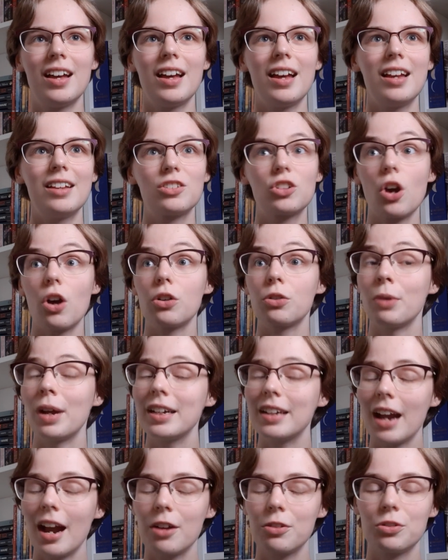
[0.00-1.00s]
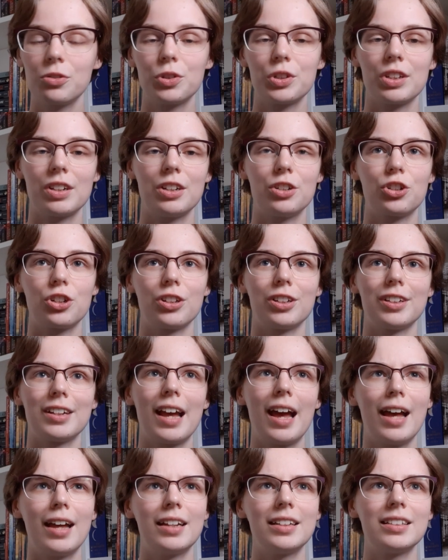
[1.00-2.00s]
It's got great characterization,
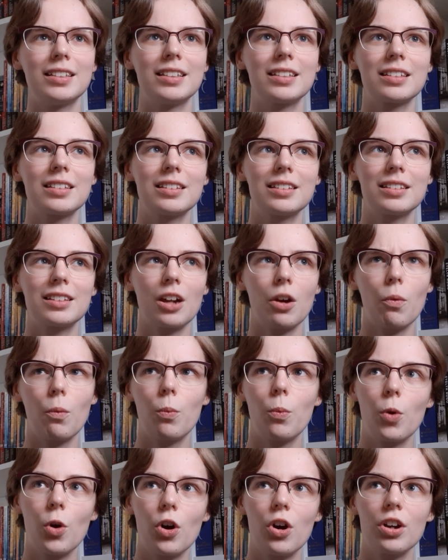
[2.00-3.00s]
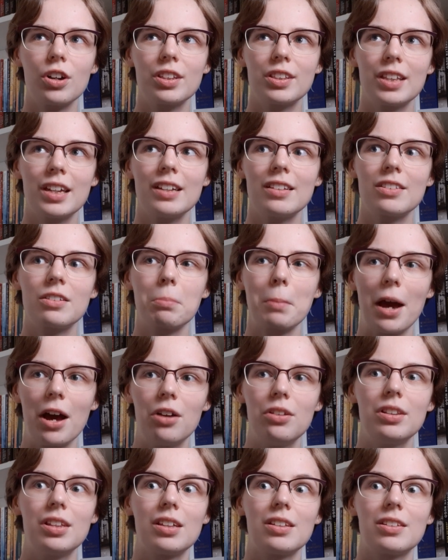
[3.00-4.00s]
and there were things
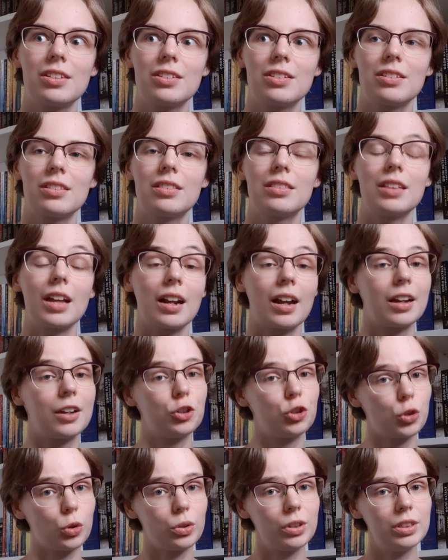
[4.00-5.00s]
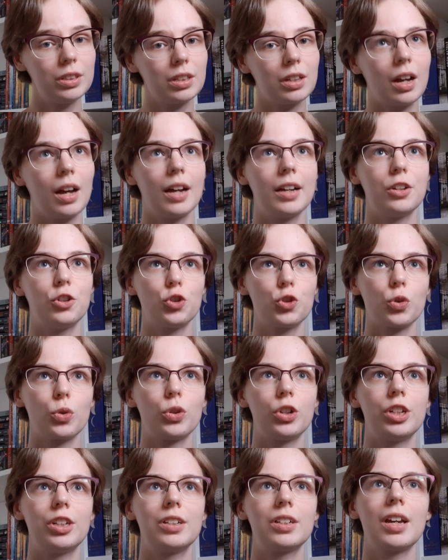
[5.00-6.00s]
about this that I enjoyed. I
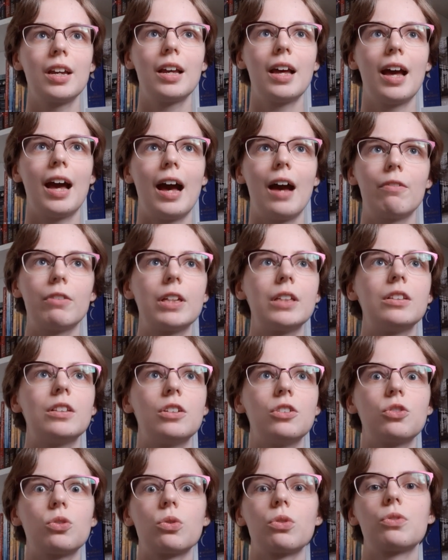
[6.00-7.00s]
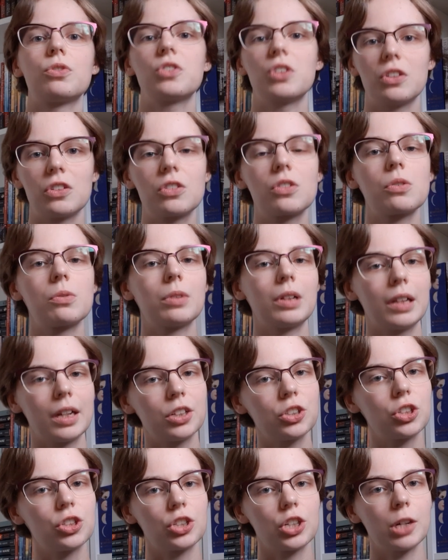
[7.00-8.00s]
enjoyed having the sort of sister
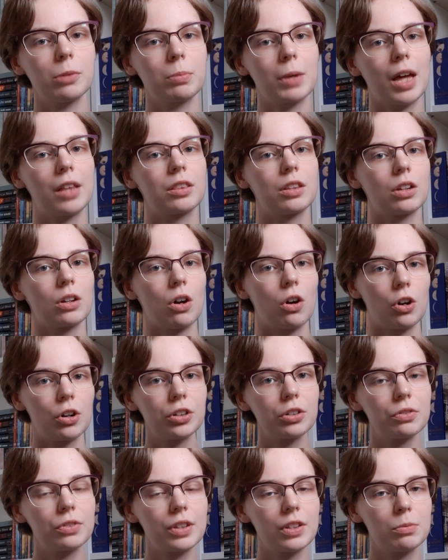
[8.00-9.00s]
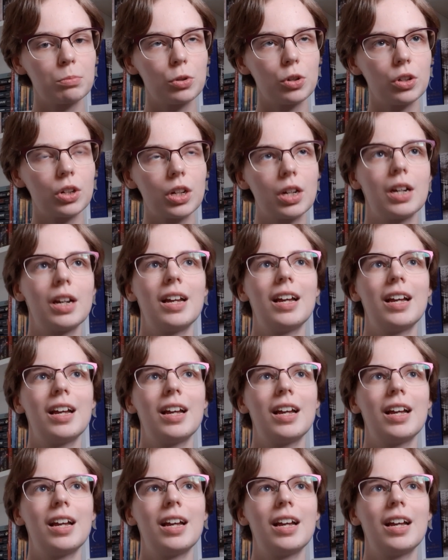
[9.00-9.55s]
relationship at the heart of this book.